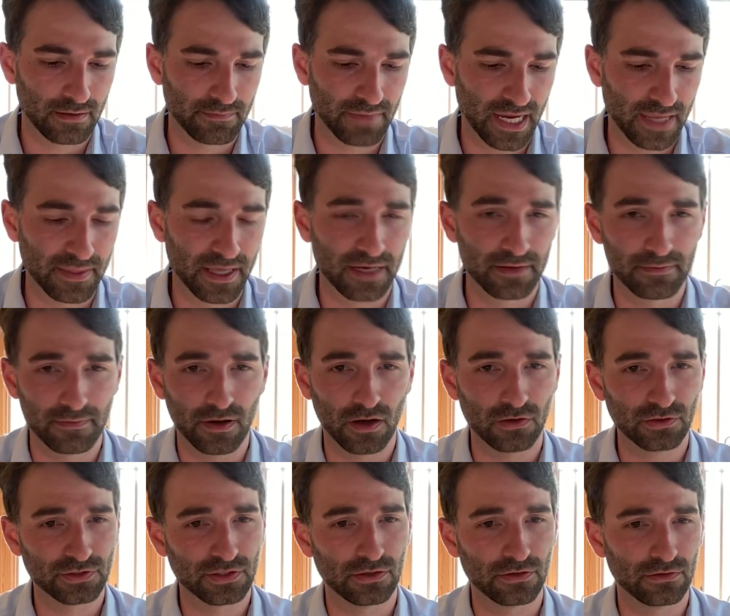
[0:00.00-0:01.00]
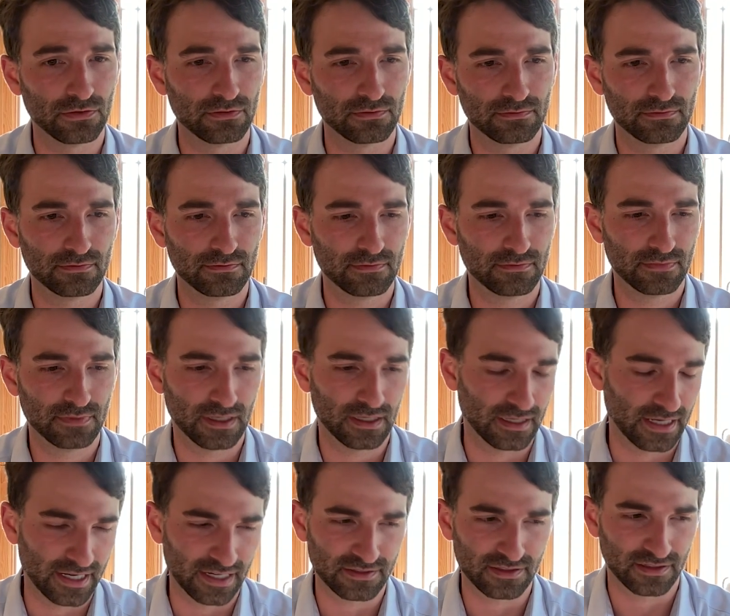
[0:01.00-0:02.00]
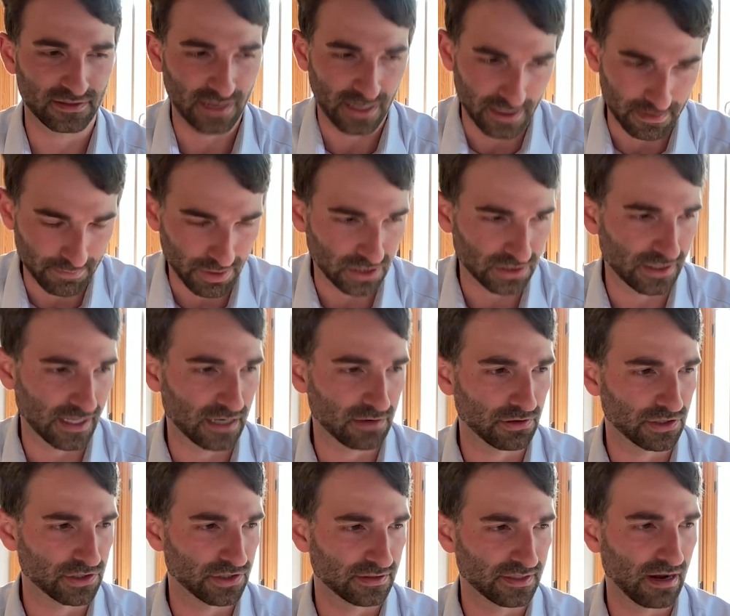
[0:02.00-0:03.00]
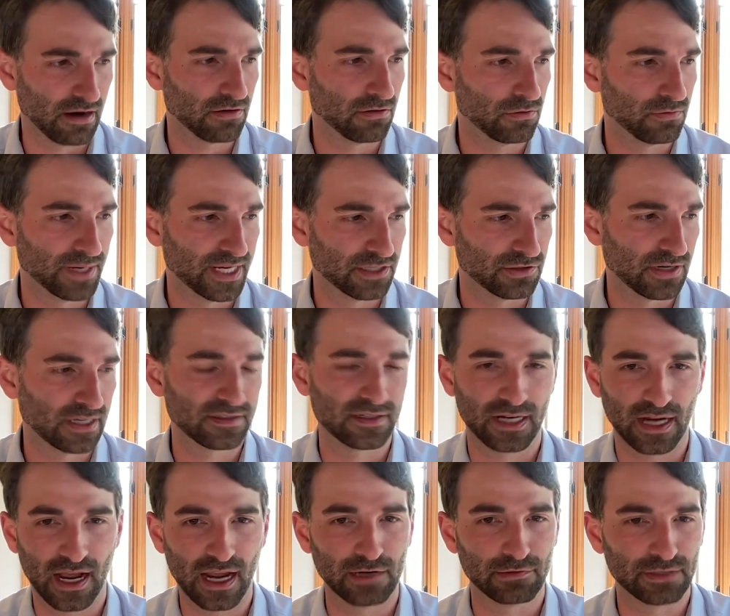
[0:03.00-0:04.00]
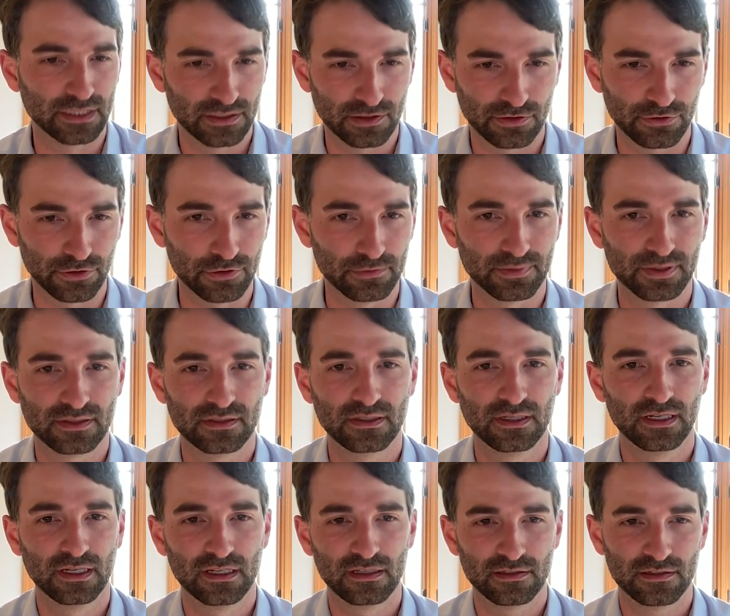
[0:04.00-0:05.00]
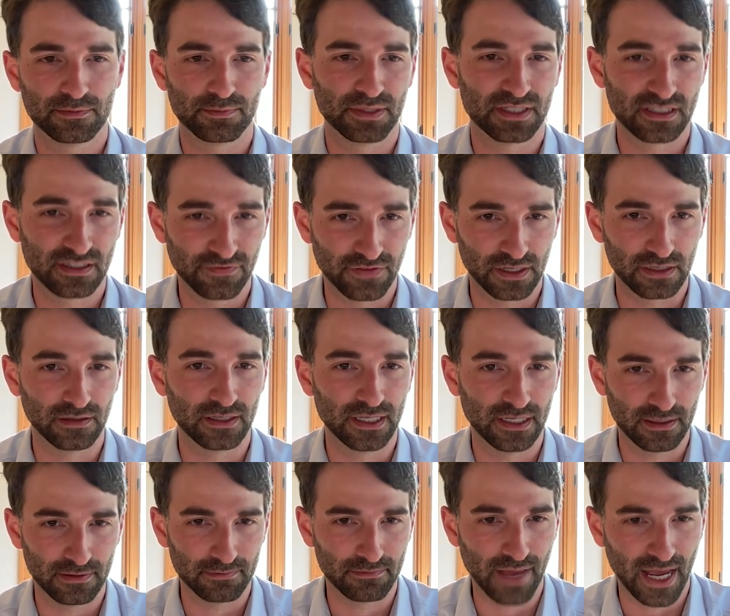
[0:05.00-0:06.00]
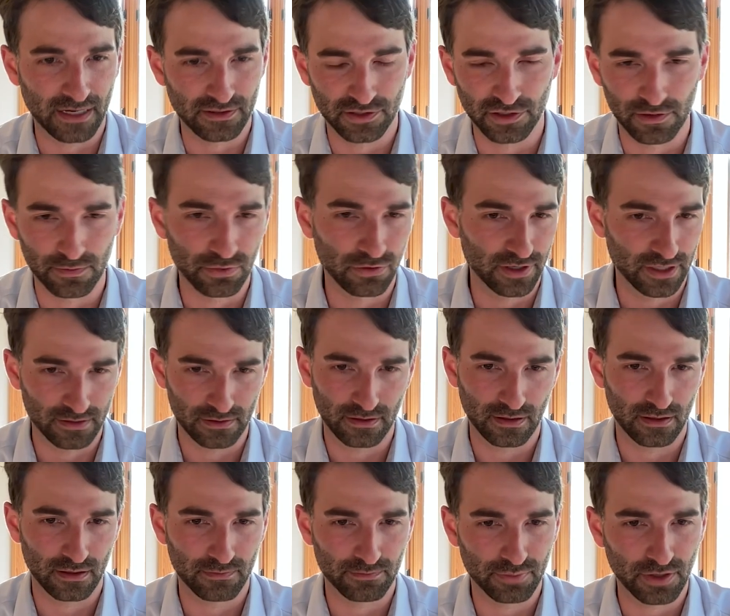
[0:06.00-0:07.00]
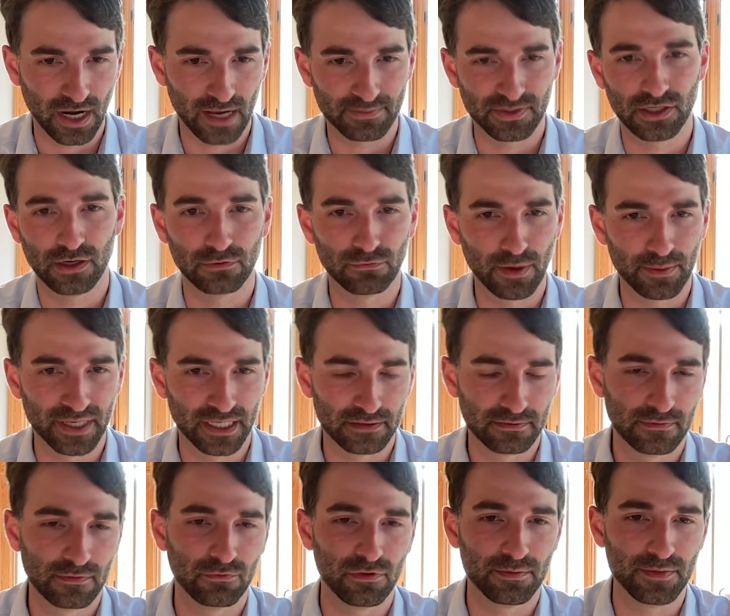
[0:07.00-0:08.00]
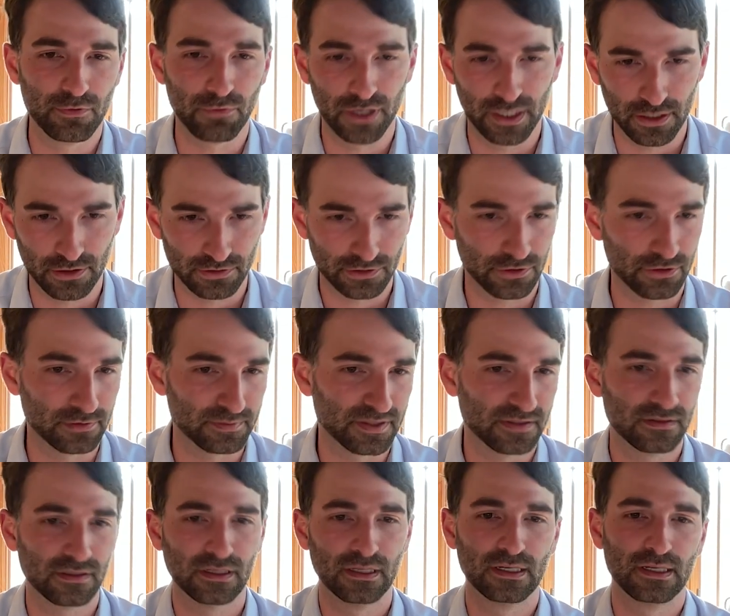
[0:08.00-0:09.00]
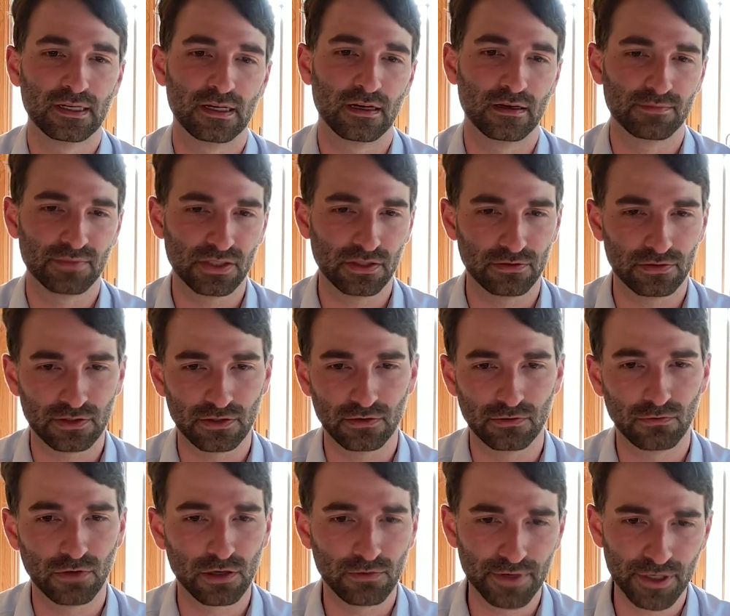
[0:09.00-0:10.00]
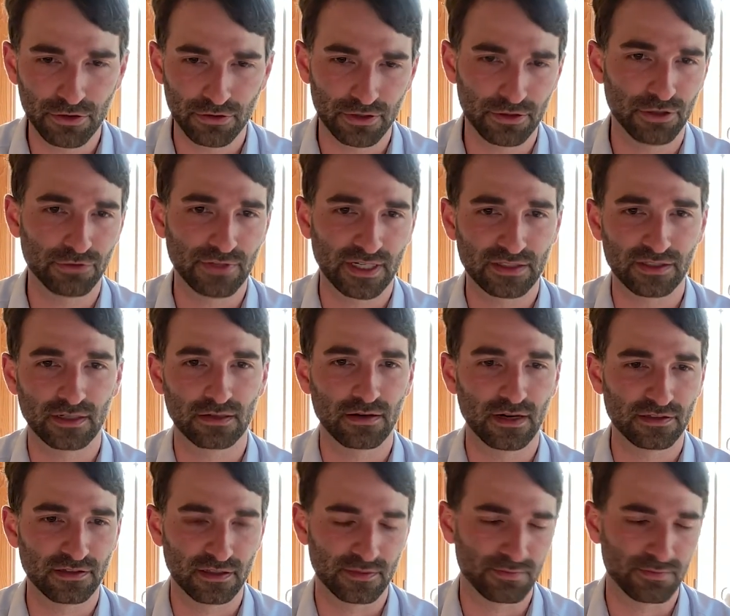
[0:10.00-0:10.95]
then also, I guess the second part to that question is how are we addressing high risk groups, specifically, Matt, to your point, perhaps young women would be one of those groups. So what are we doing to address the crisis